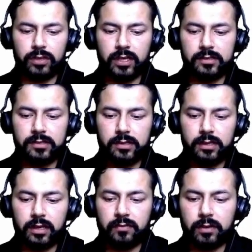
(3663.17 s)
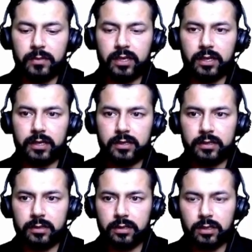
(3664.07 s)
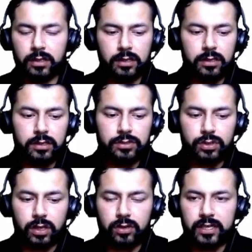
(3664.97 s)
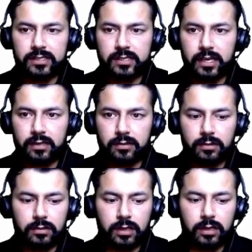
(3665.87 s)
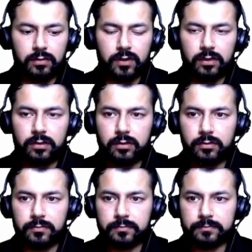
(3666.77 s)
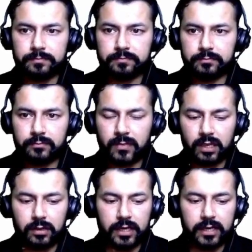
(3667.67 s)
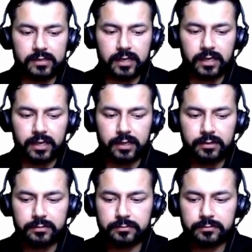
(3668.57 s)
cases it will be correct. So now let's take the one data set here,